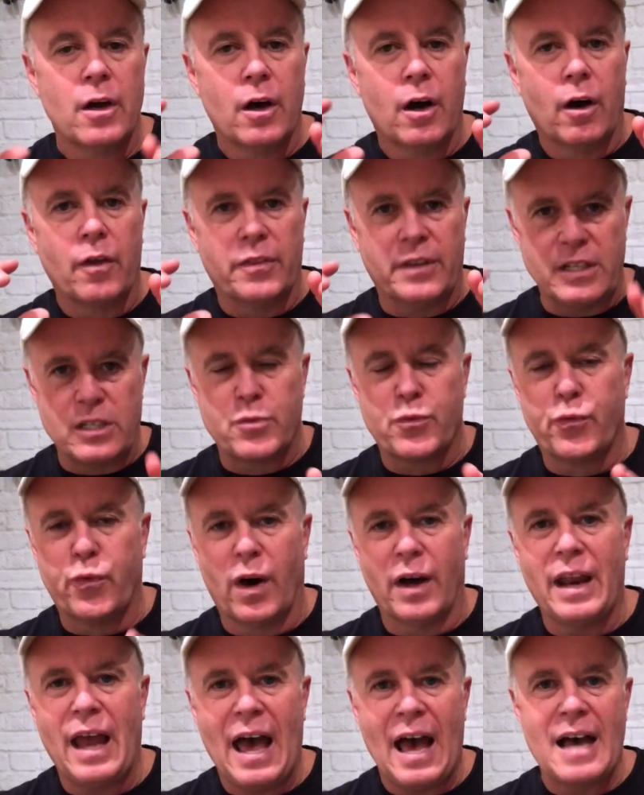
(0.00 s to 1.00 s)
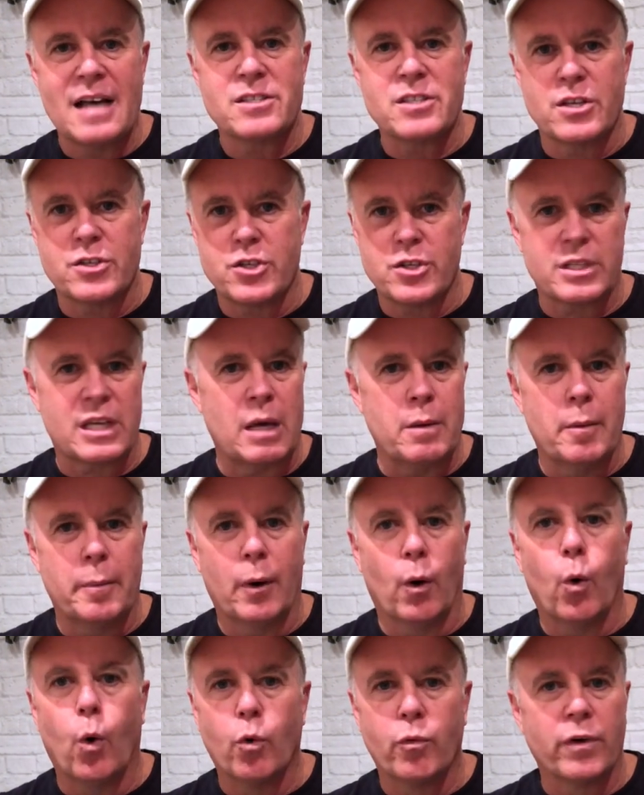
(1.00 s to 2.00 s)
these fun assets just came
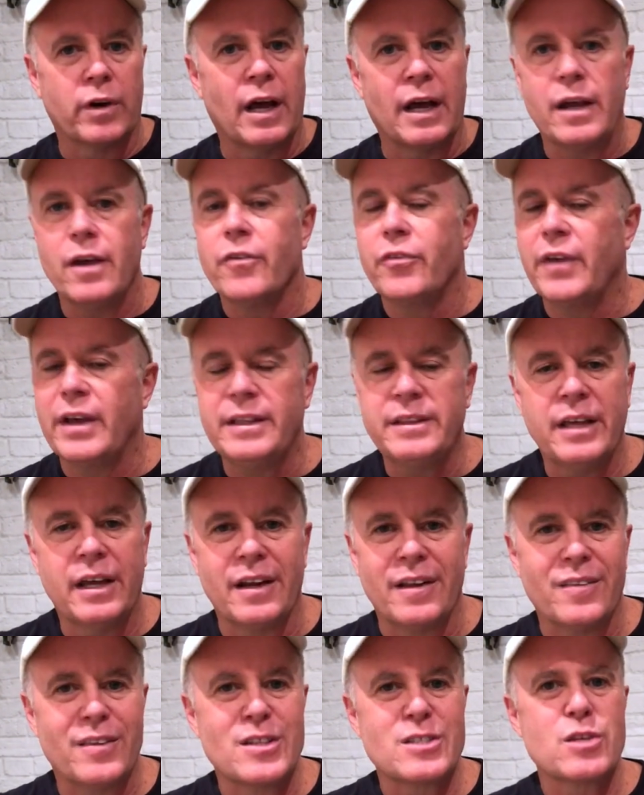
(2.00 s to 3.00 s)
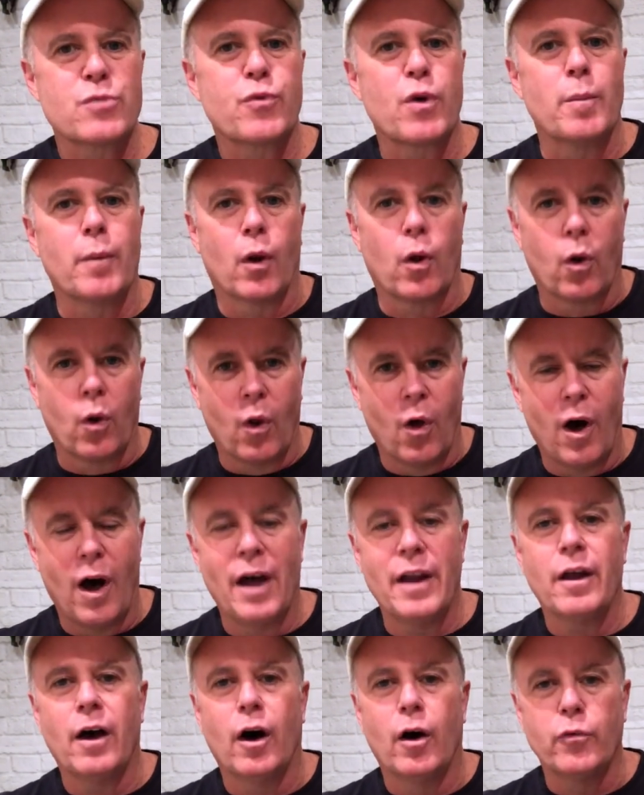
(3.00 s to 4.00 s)
about overnight. They didn't. This is from a
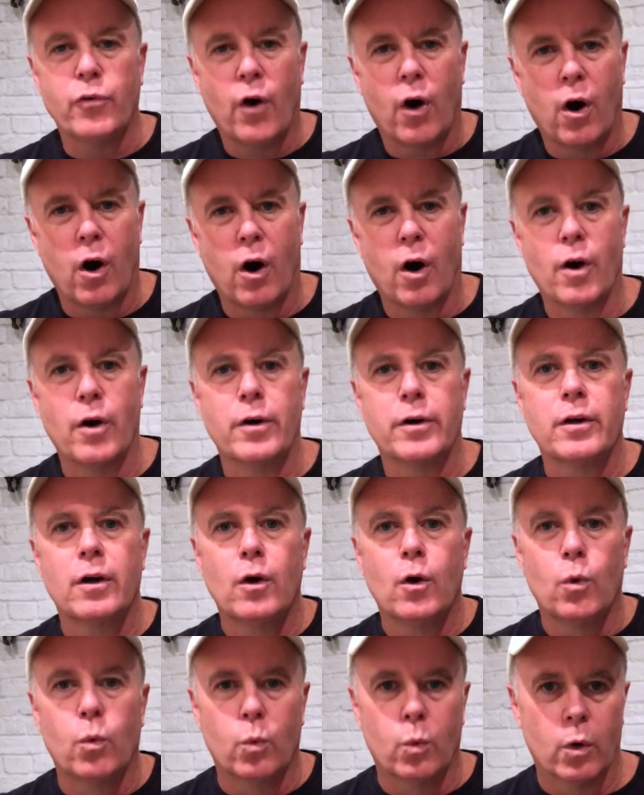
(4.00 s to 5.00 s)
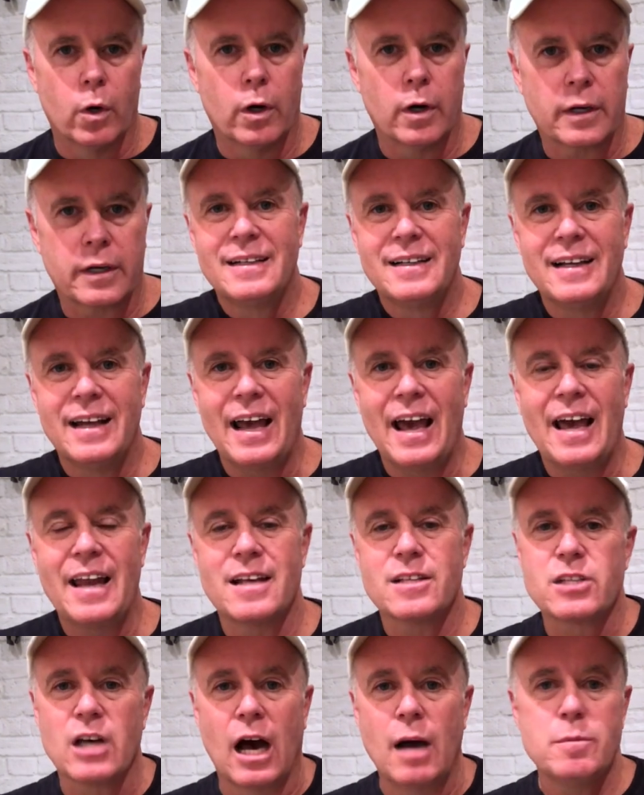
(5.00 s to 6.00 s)
lot of hard work. And at
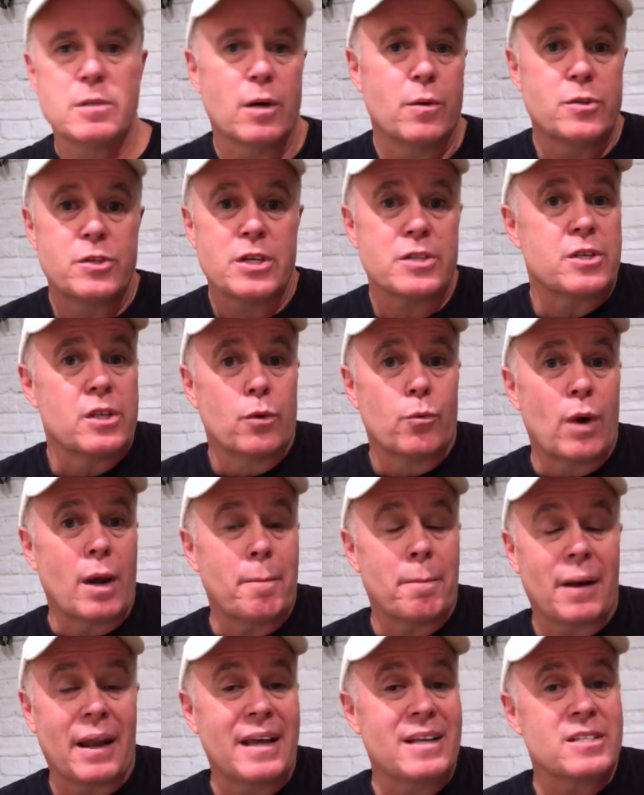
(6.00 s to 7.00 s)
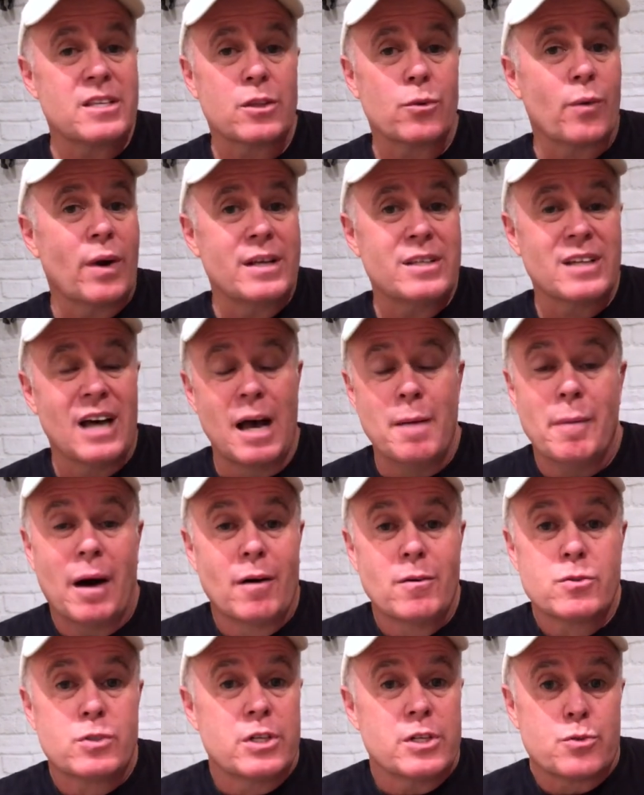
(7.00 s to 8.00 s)
times I was just in the right place at the right time. I
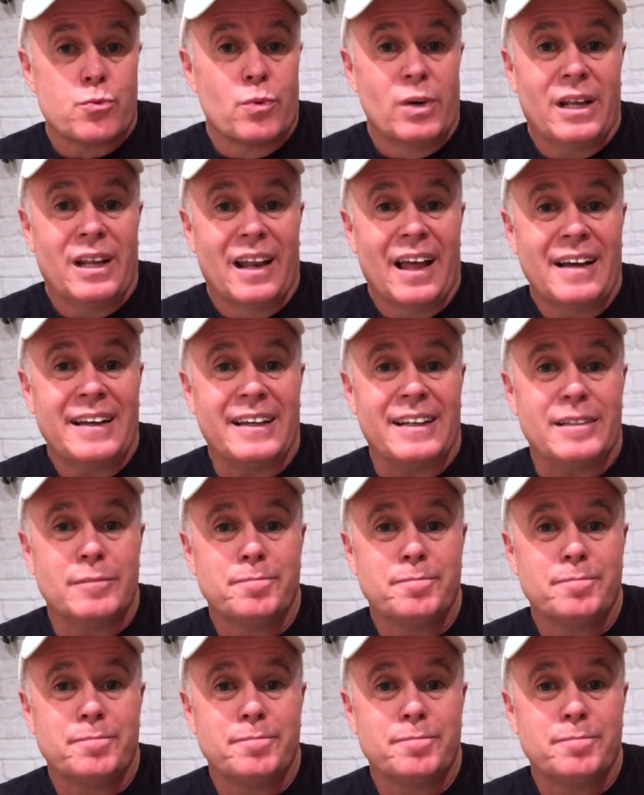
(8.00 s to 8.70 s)
was just really lucky.